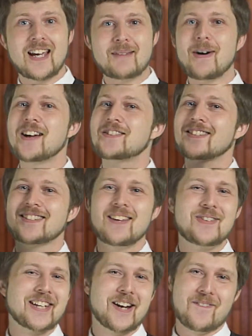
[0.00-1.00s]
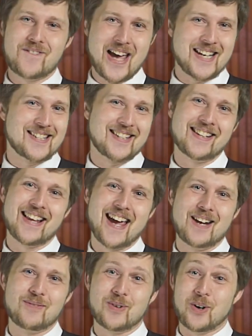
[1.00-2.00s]
Am I just living in a fantasy
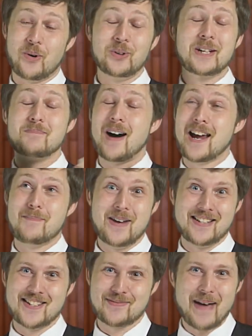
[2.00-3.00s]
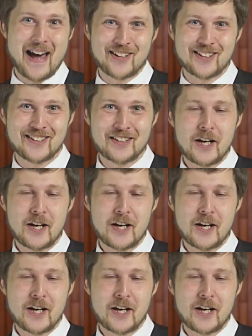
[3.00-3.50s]
land where only my opinions matter?